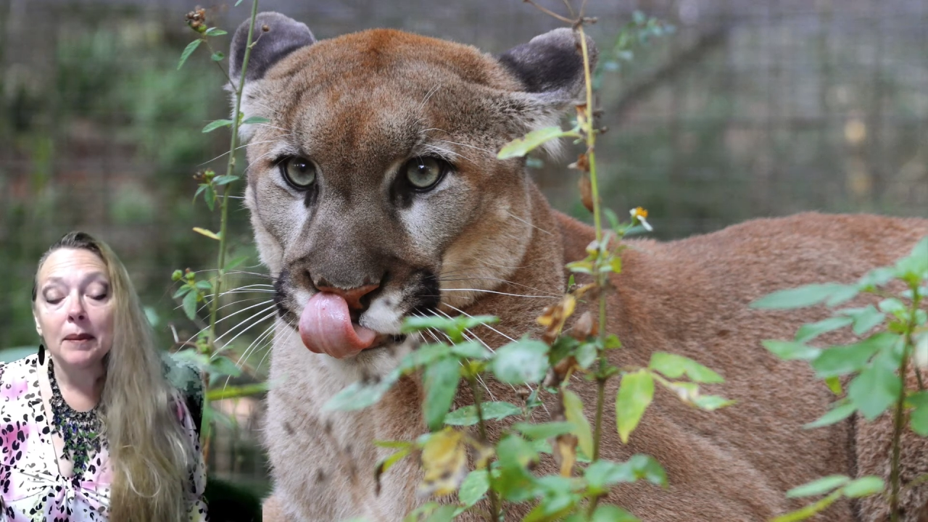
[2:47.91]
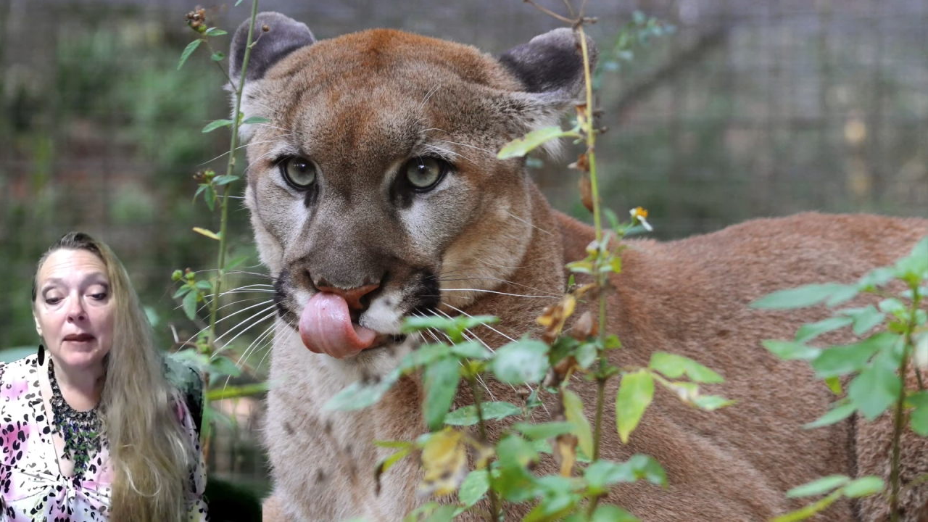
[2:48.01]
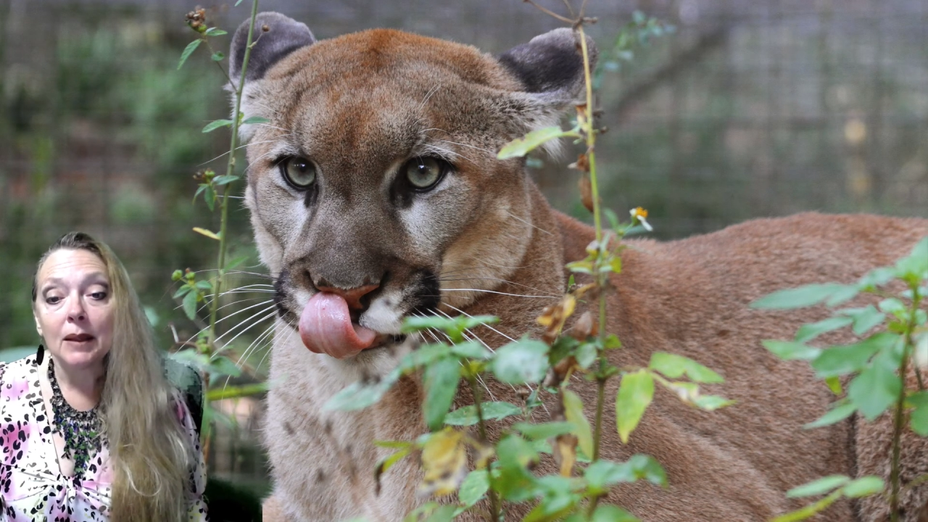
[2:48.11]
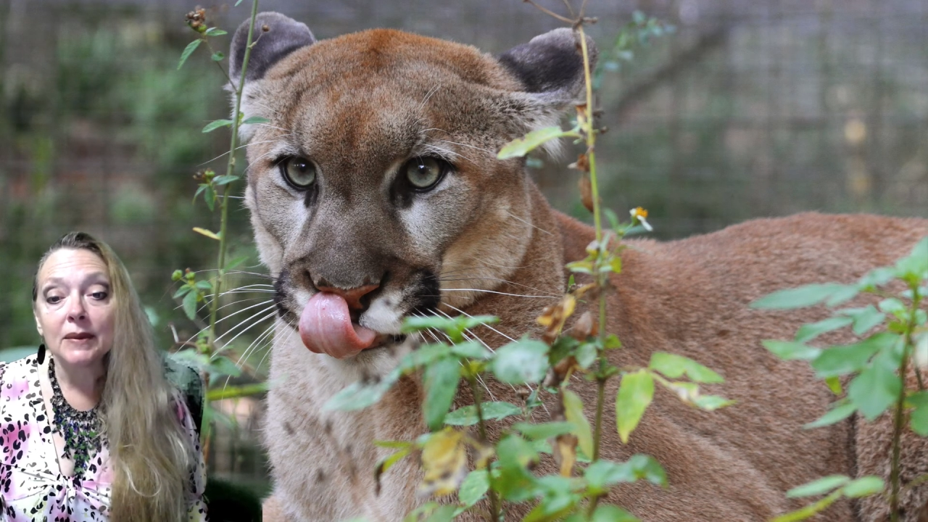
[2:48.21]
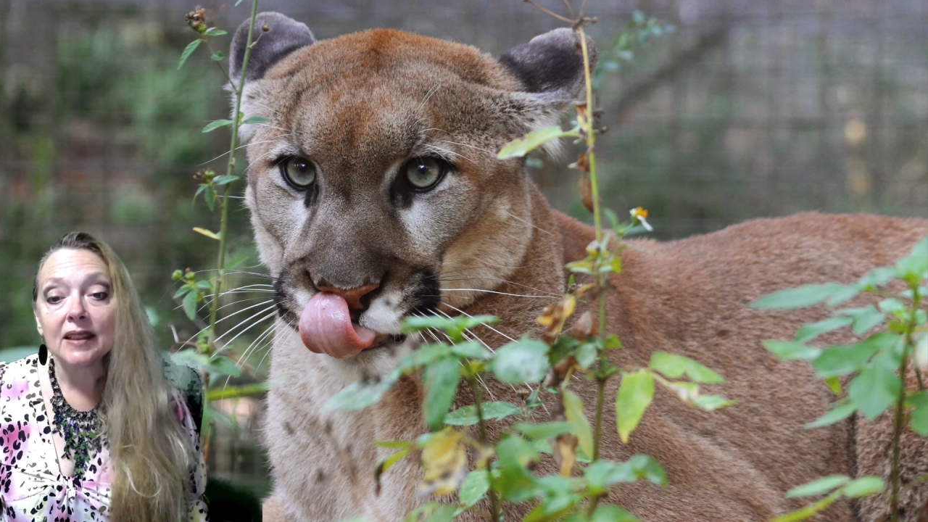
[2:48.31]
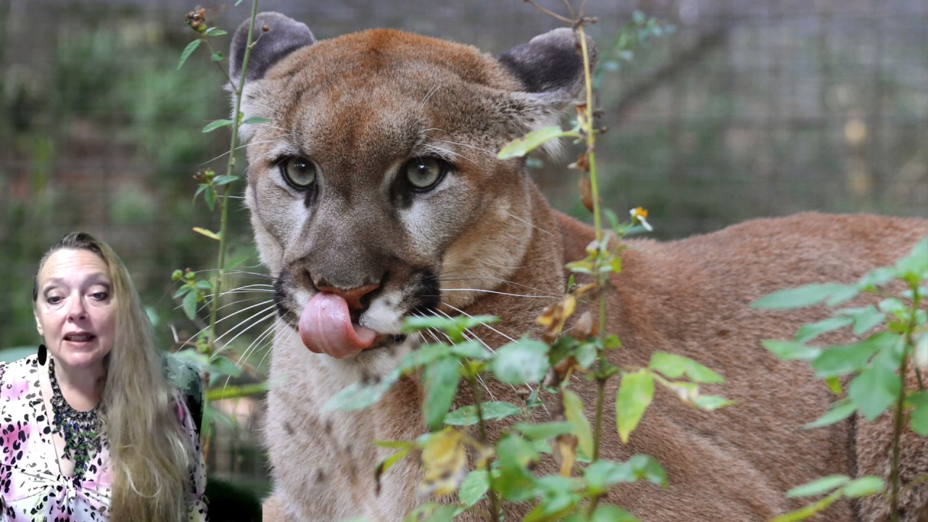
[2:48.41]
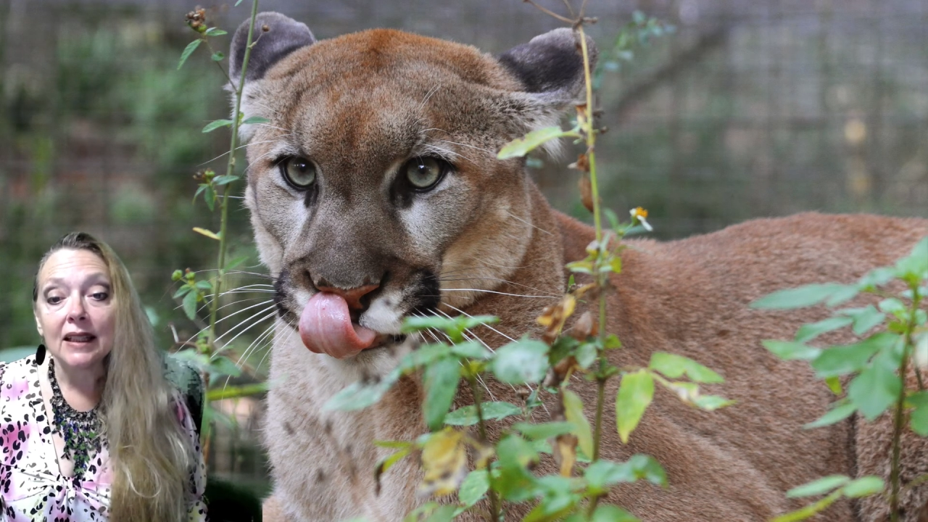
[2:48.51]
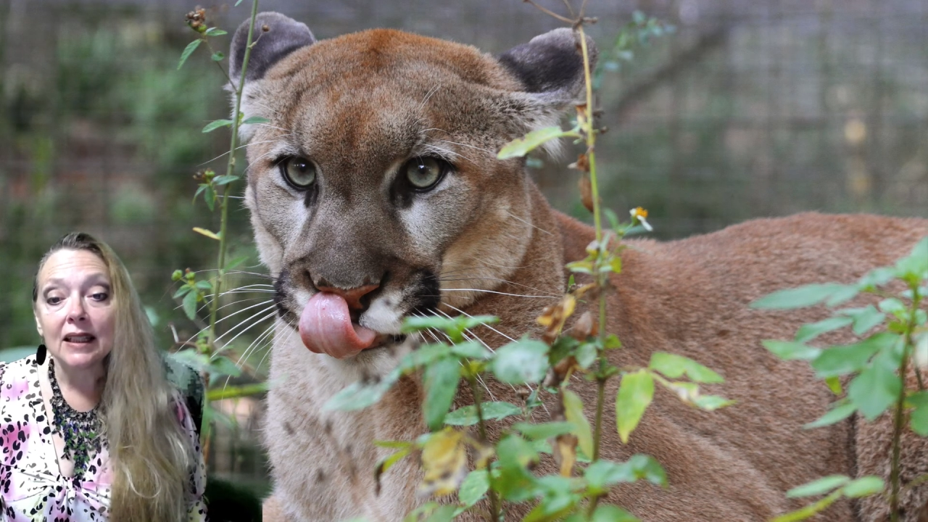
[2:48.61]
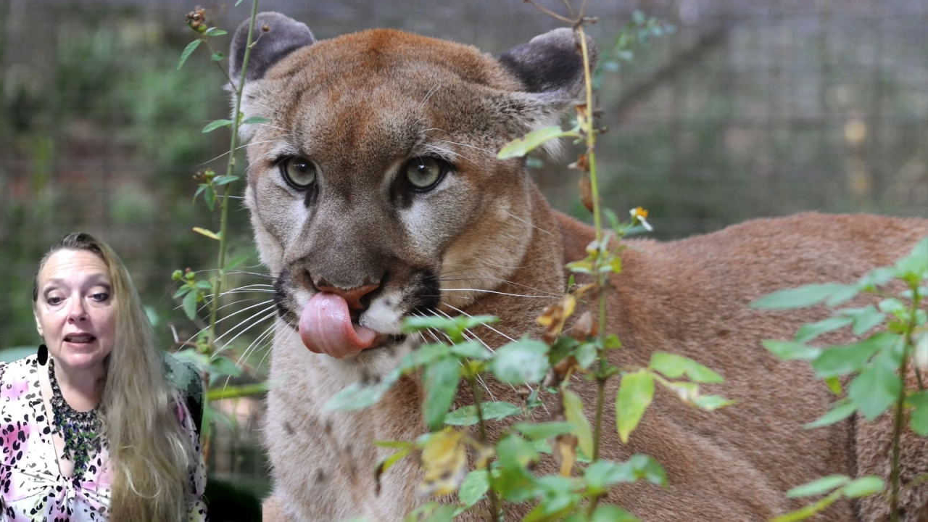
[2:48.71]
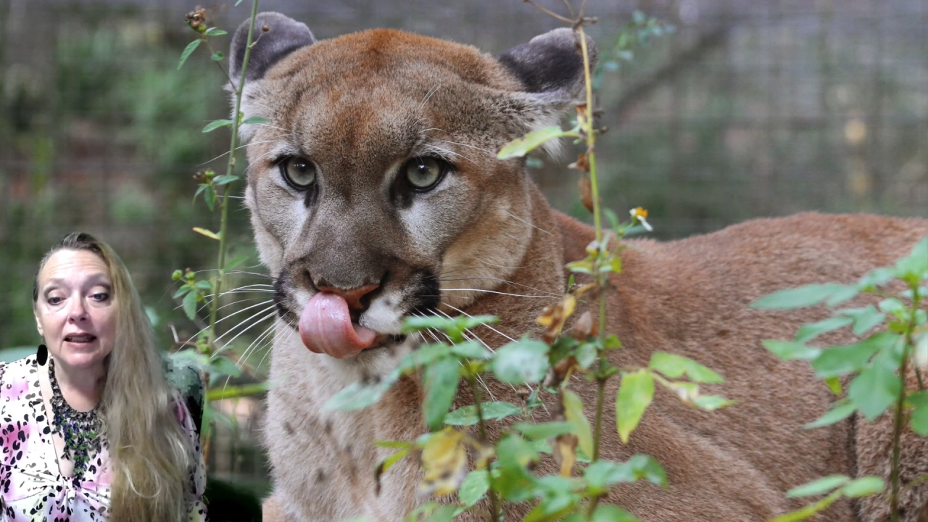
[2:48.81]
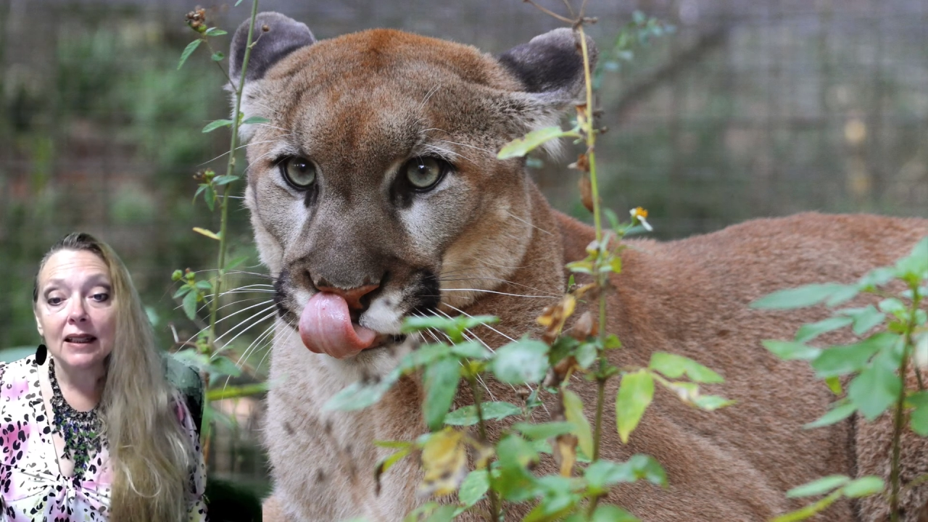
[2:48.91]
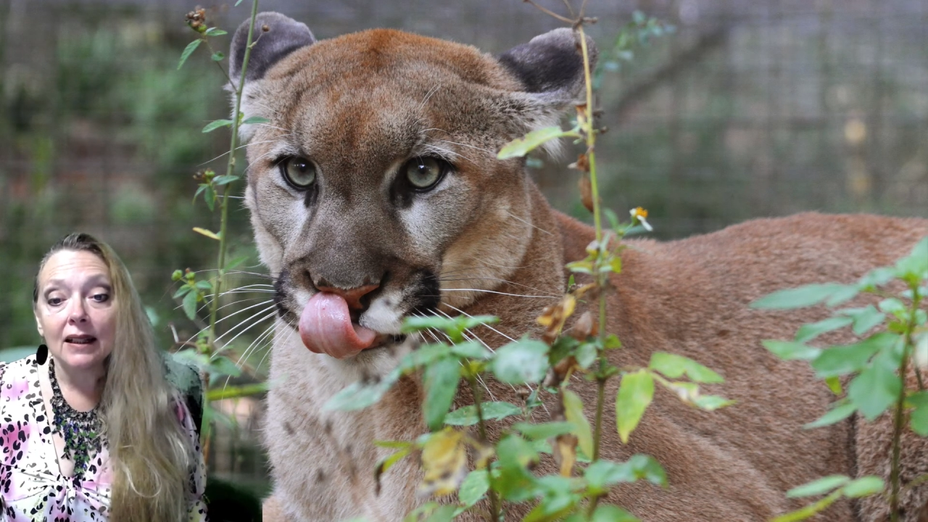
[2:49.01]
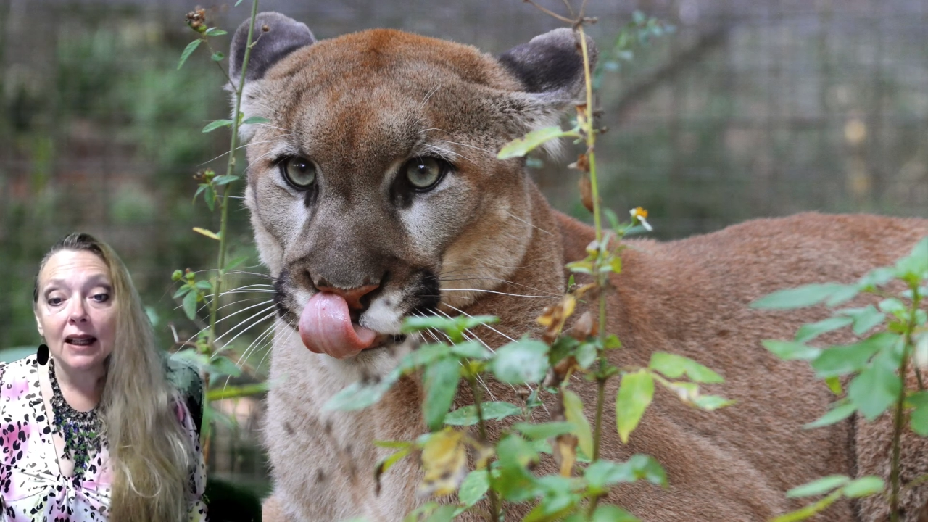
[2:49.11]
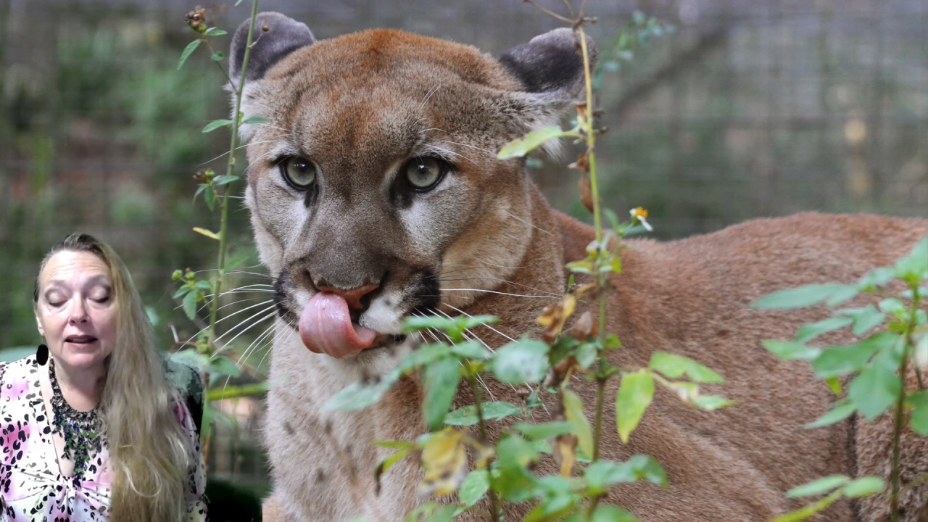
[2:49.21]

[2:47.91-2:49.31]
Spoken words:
MC did, and